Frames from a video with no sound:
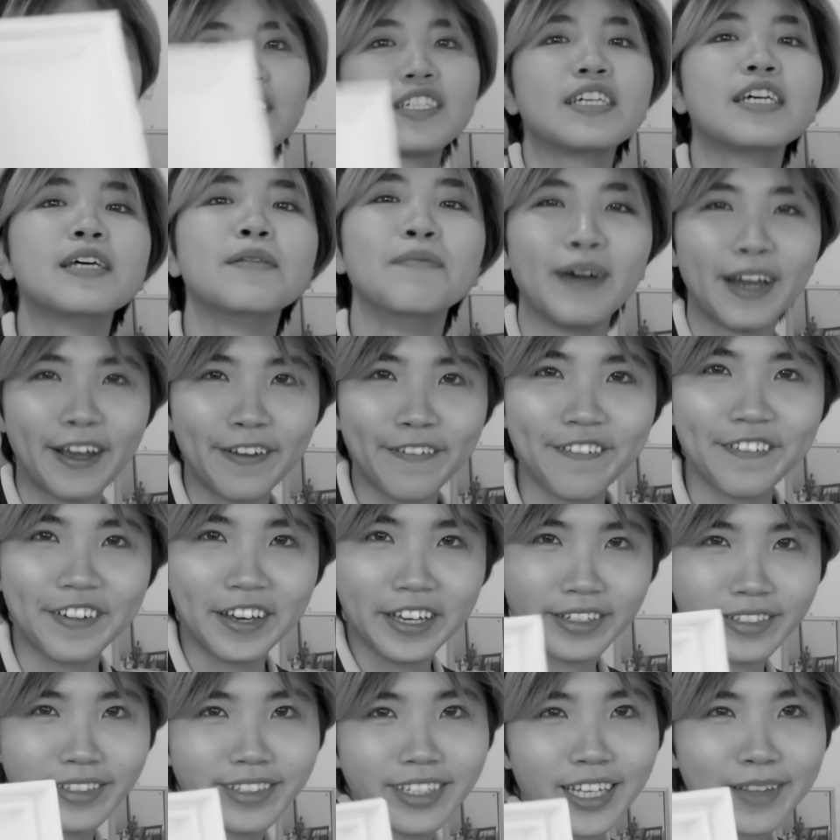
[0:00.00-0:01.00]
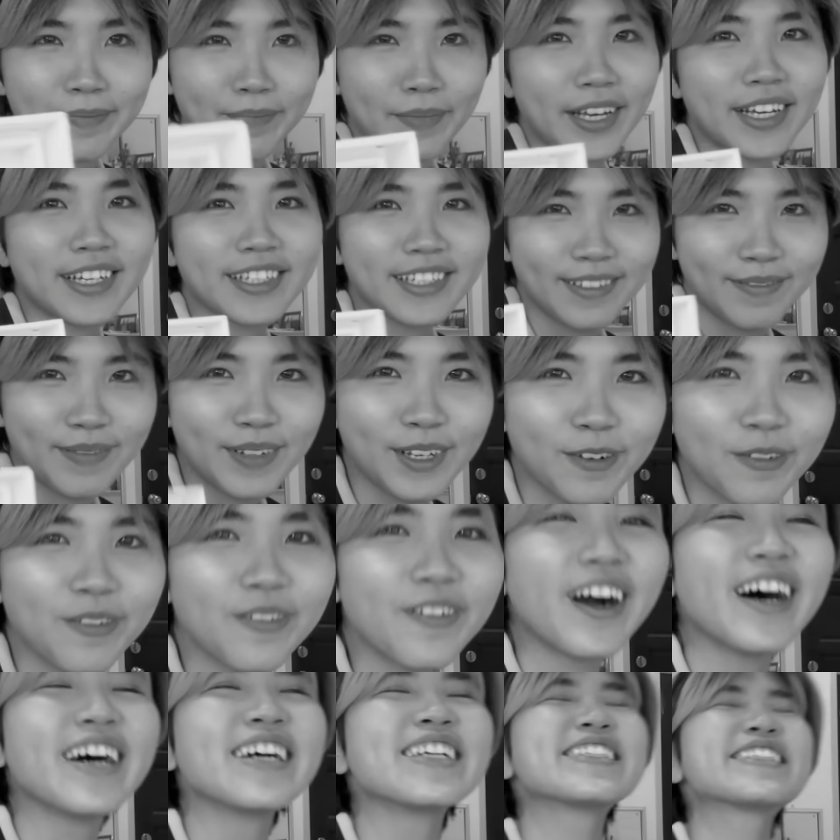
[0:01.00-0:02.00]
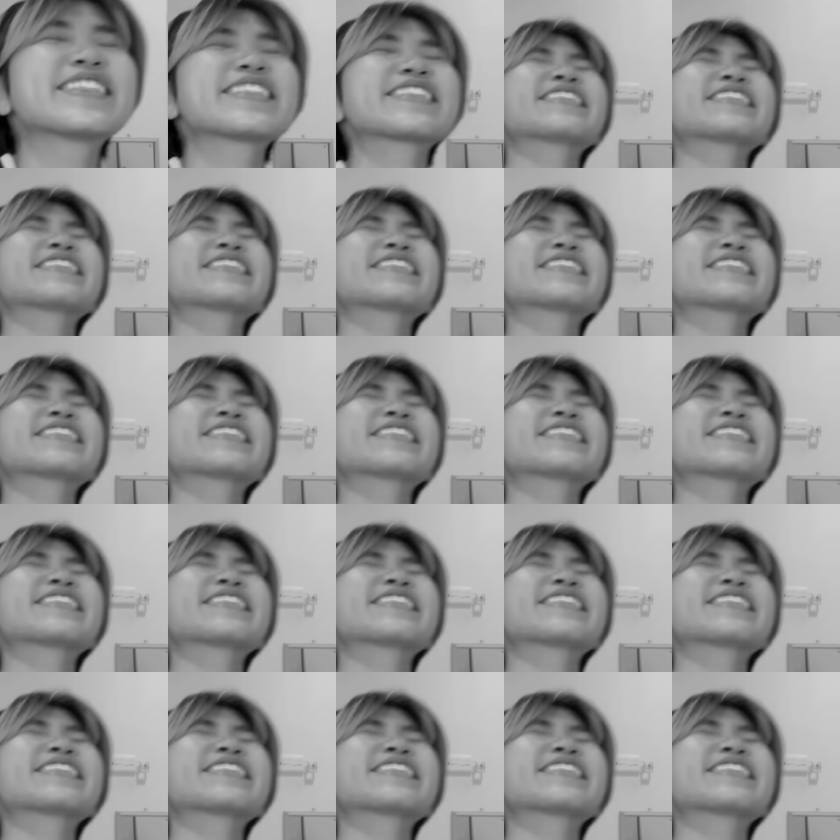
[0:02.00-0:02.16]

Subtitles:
it in my face and makes me watch.